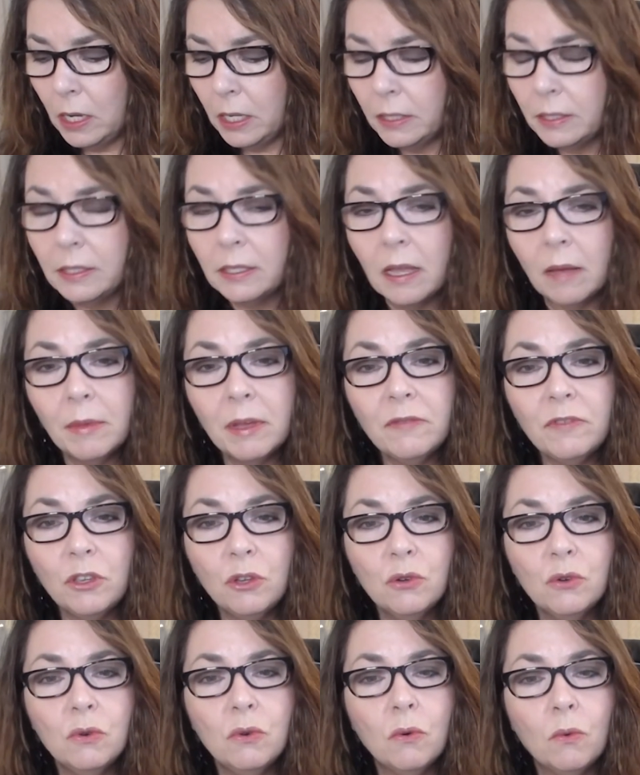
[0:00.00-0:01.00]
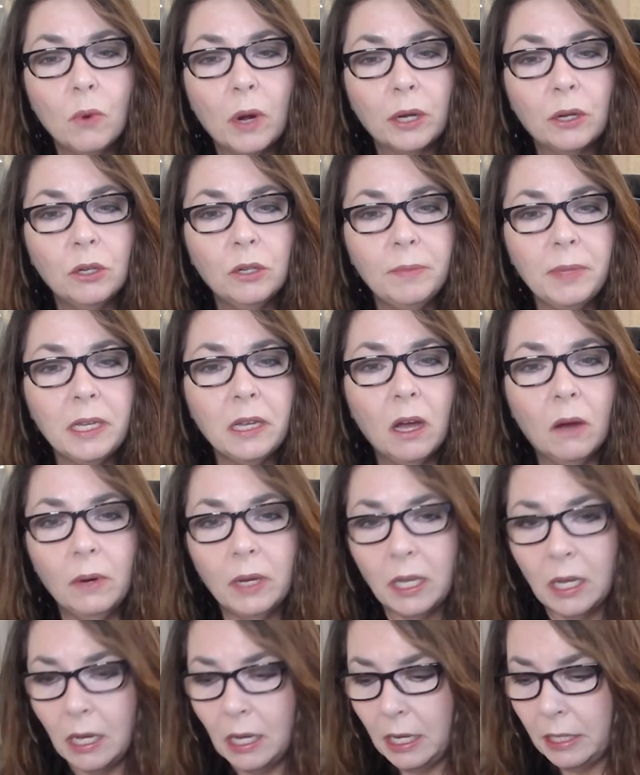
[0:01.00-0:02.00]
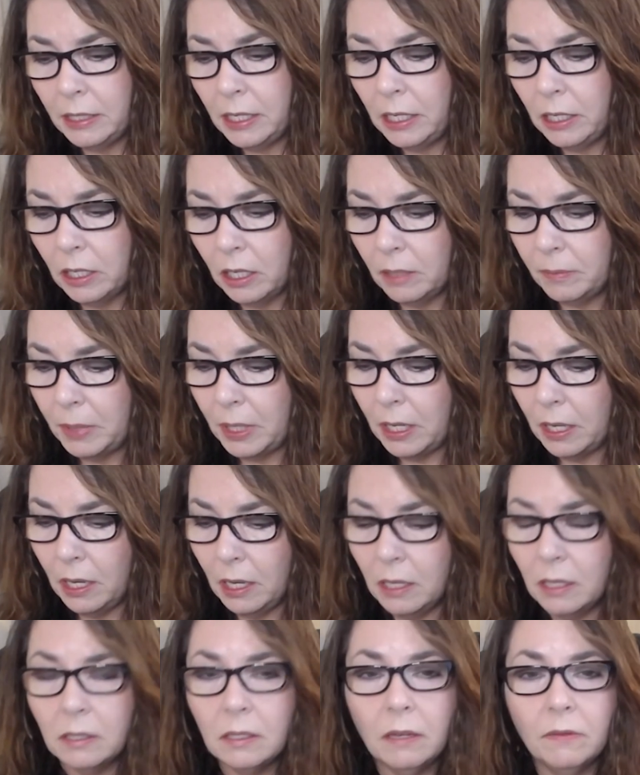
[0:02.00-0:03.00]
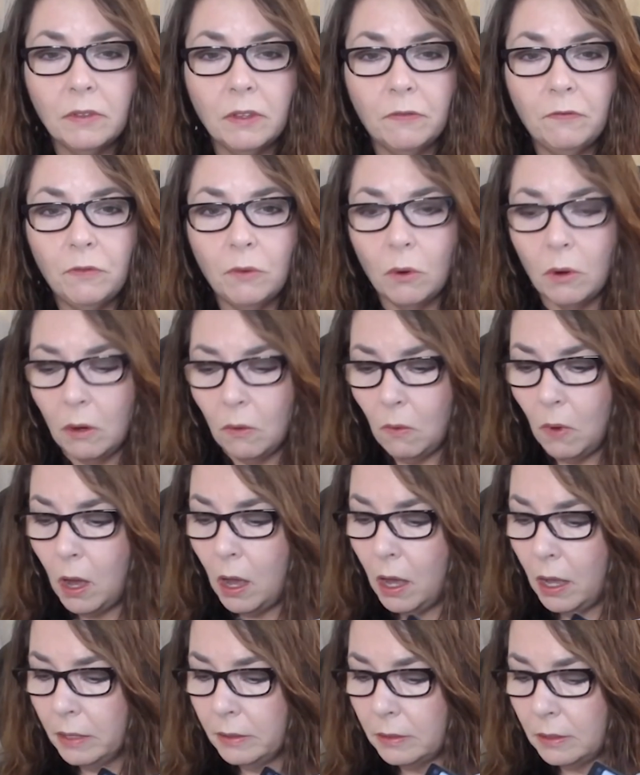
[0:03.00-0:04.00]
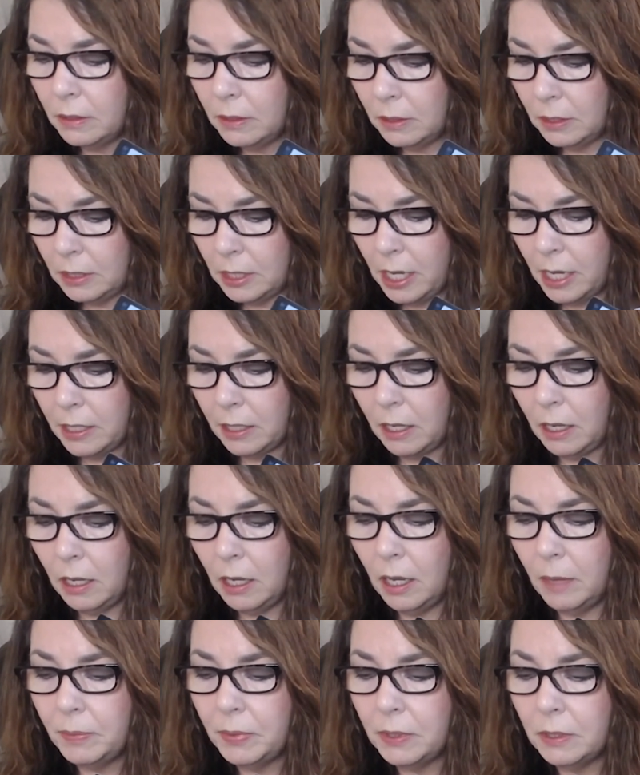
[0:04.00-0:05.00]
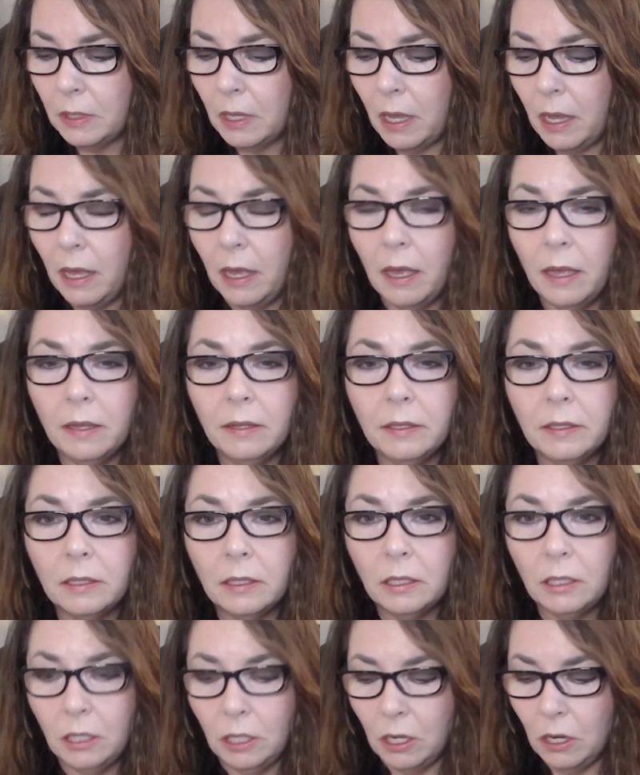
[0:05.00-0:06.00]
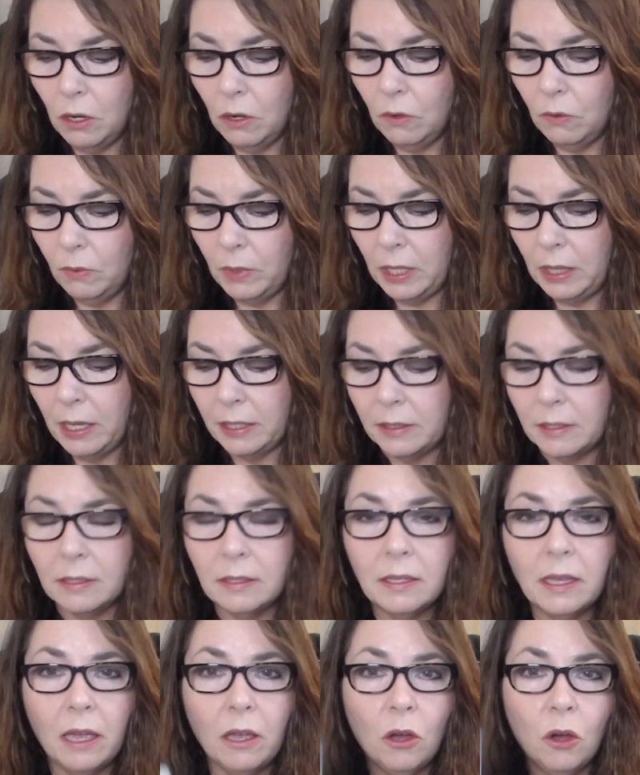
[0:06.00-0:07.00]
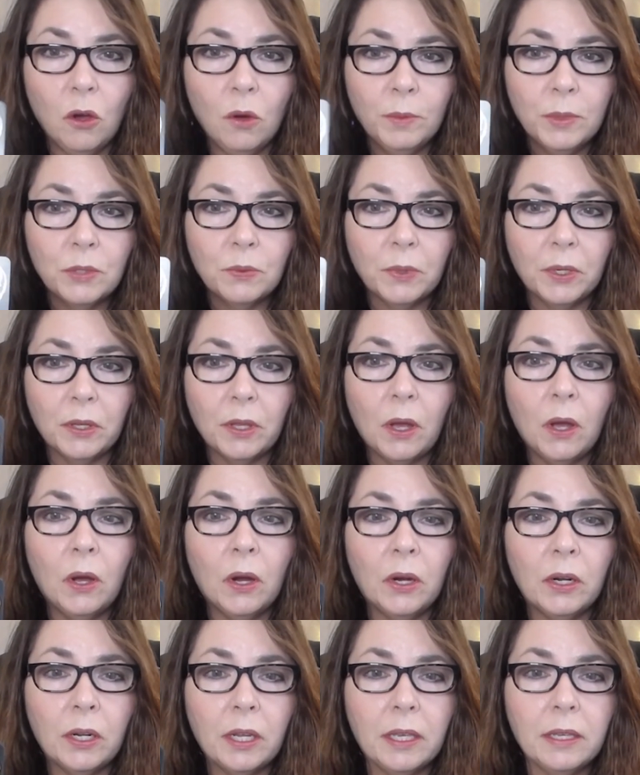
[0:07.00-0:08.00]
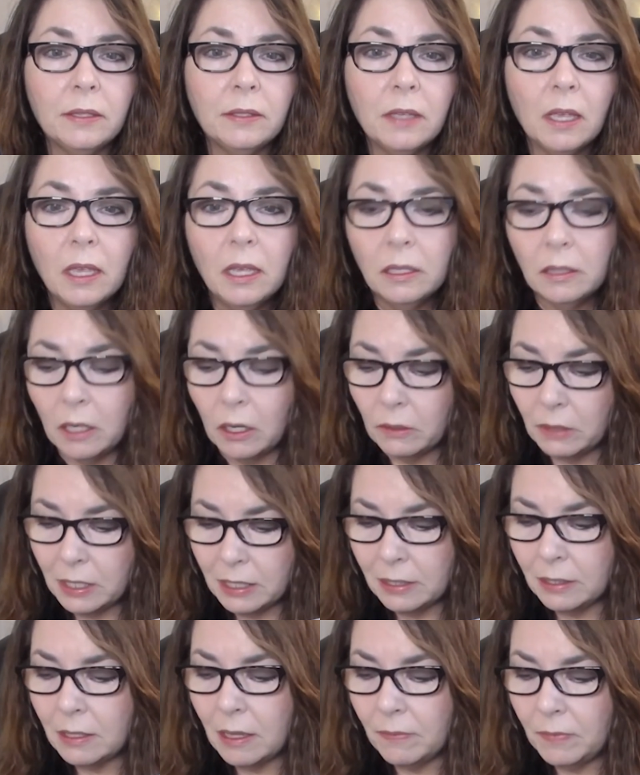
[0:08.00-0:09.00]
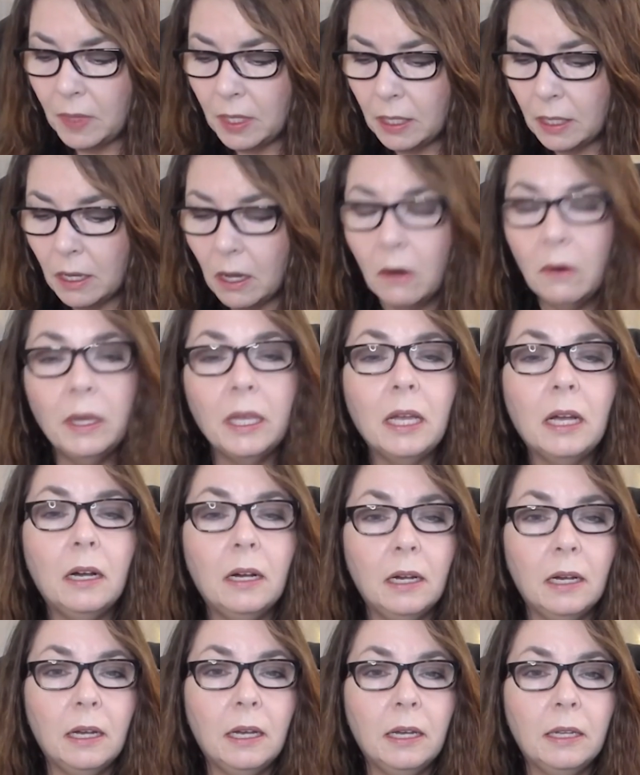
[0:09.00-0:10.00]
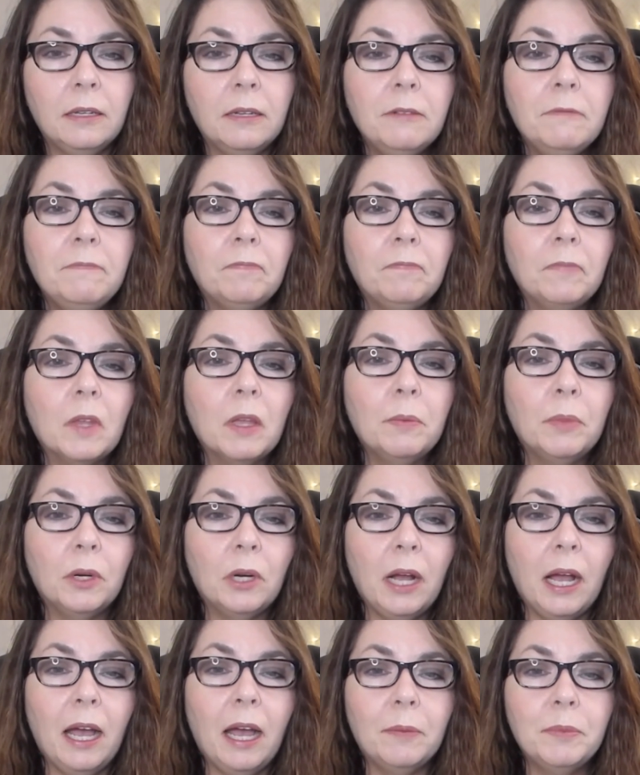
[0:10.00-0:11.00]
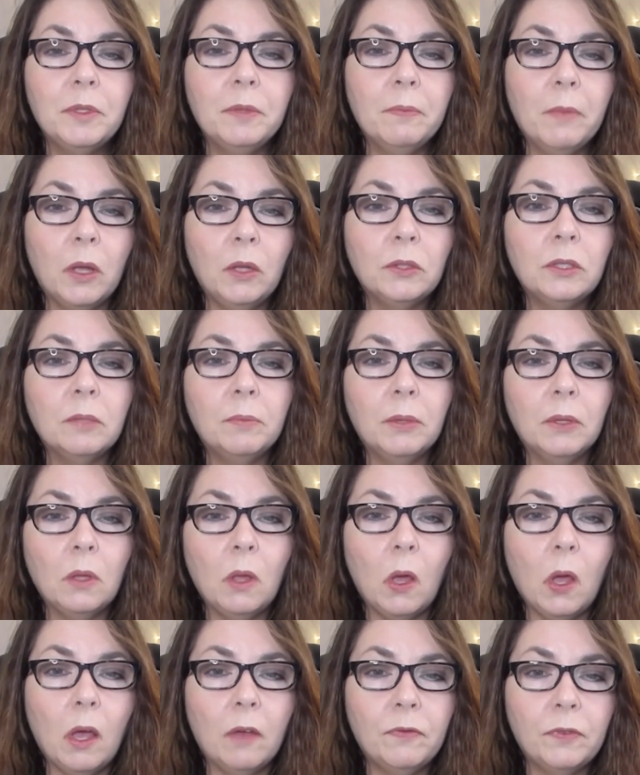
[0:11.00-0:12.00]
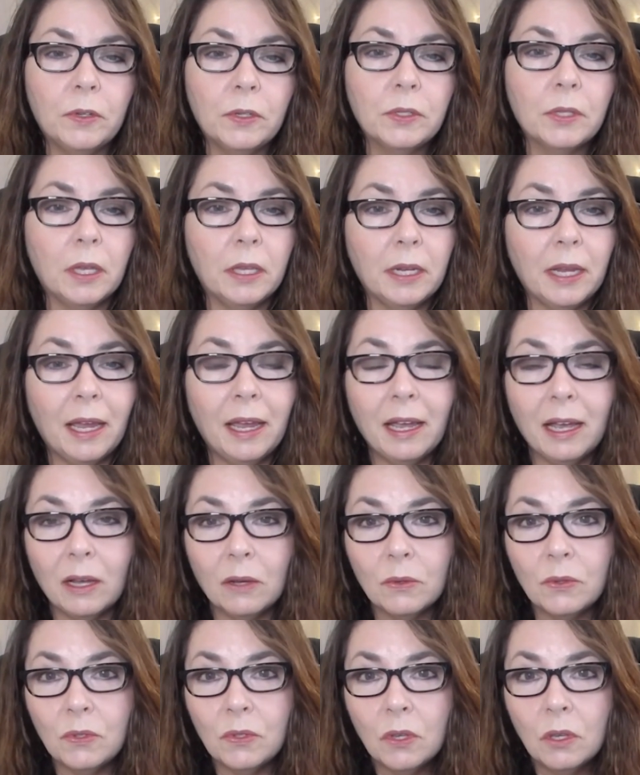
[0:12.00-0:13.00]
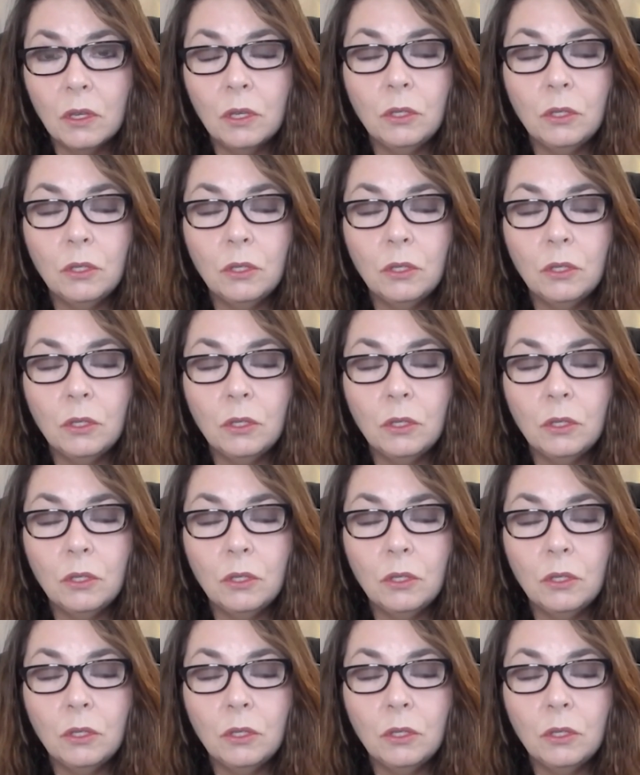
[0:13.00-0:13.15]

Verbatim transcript: some of you what could be going on here because of the four wands the ten of cups and you know we like to say home is where the heart is there is something going on perhaps multiple offers on a house.